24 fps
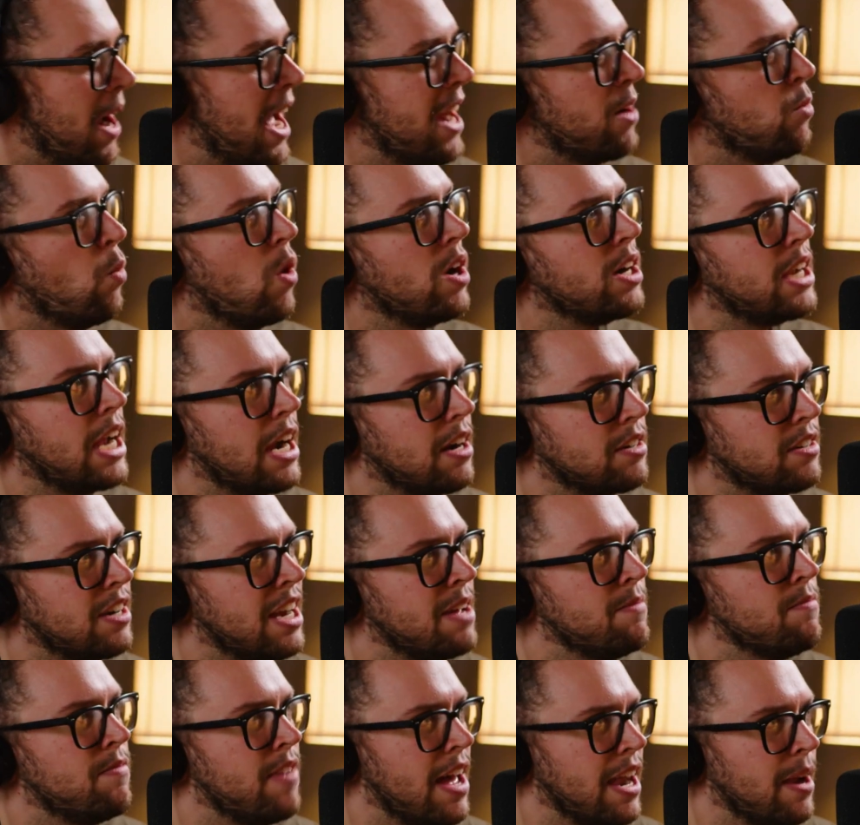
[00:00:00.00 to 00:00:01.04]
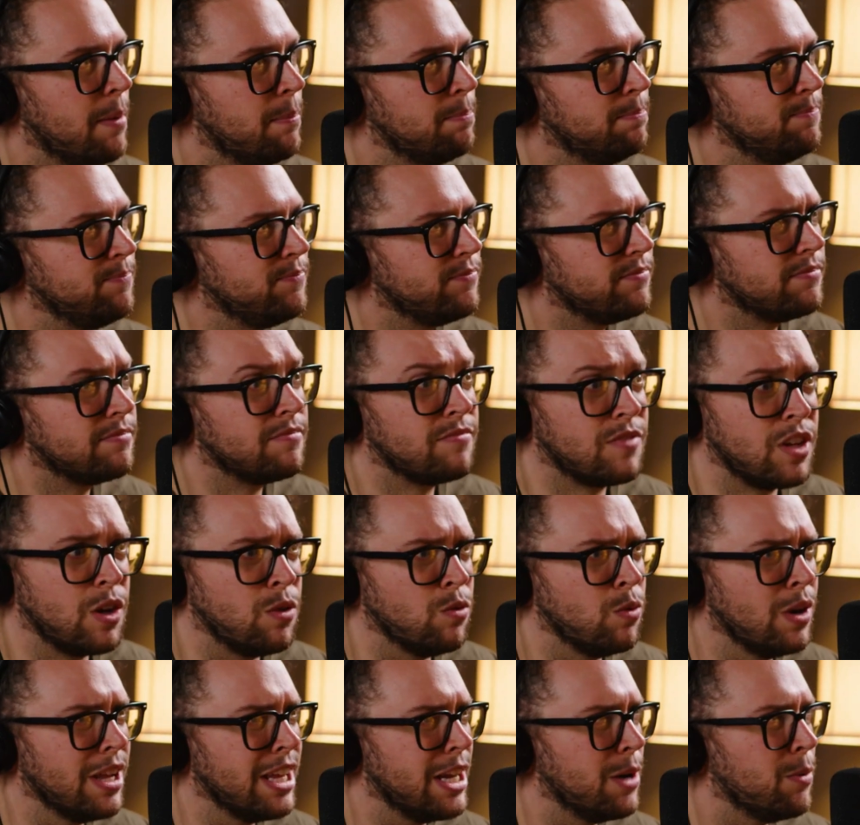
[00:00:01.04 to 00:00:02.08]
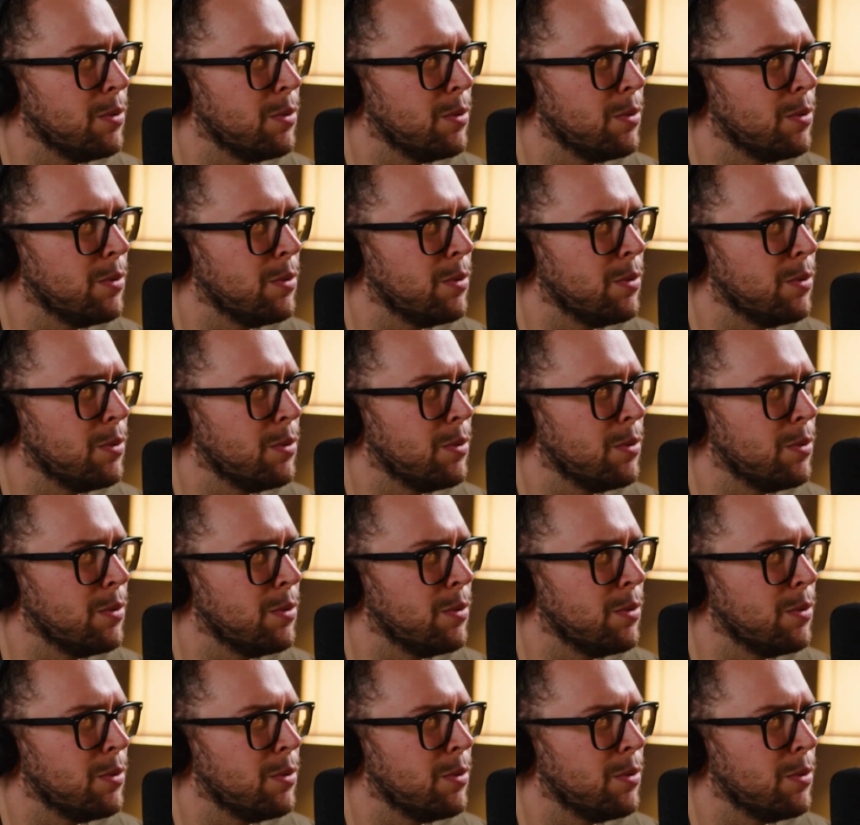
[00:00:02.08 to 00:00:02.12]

I had a one character named Venom, really